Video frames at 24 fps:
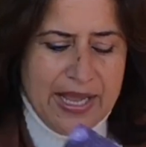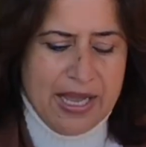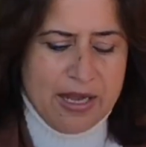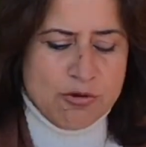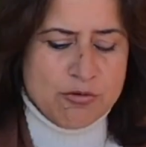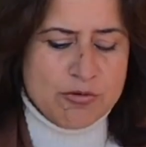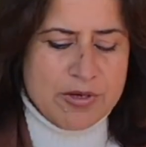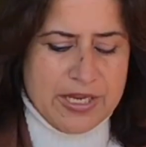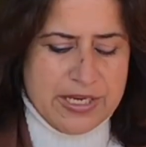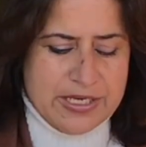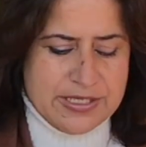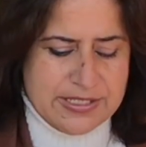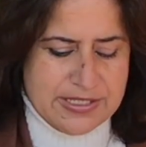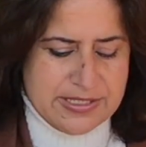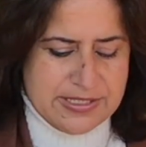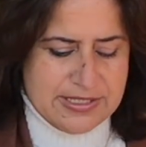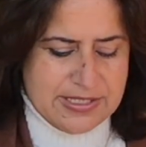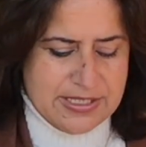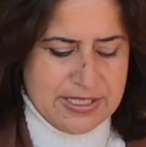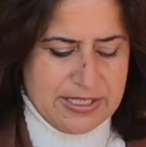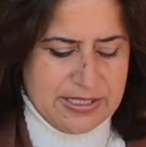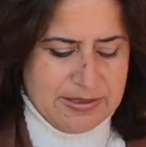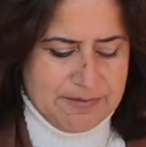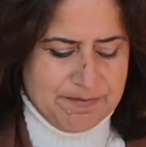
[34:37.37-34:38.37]
now it
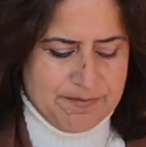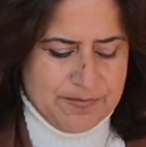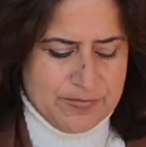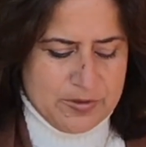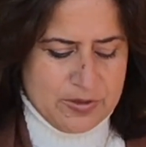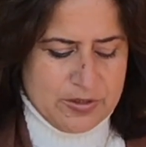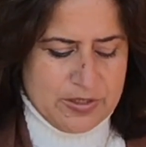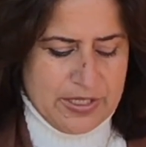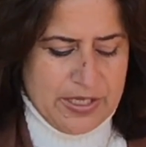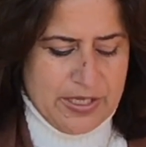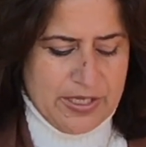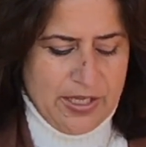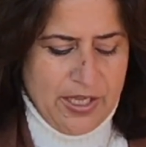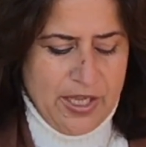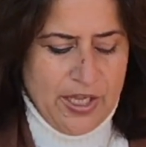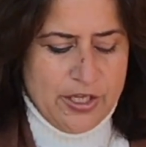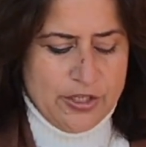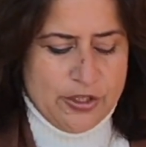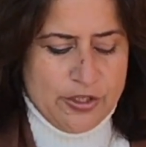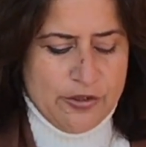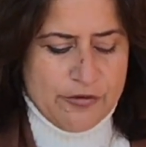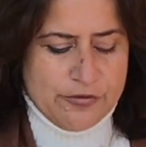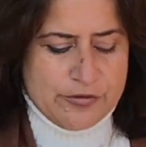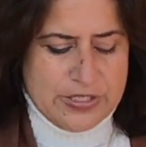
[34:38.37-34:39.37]
is time. Okay,
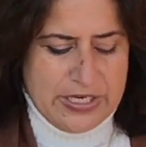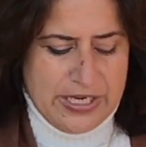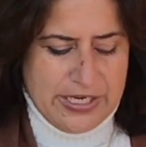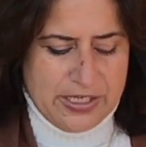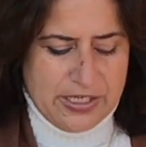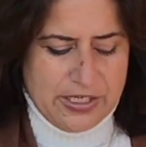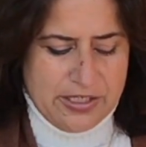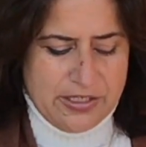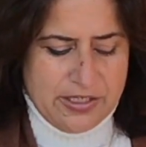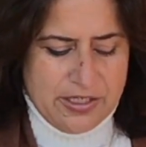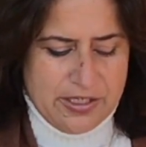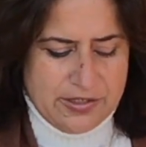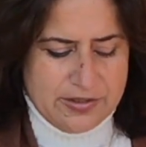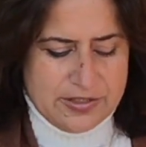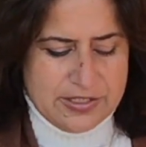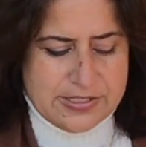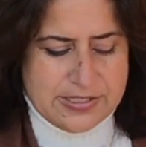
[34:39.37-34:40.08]
you've taken,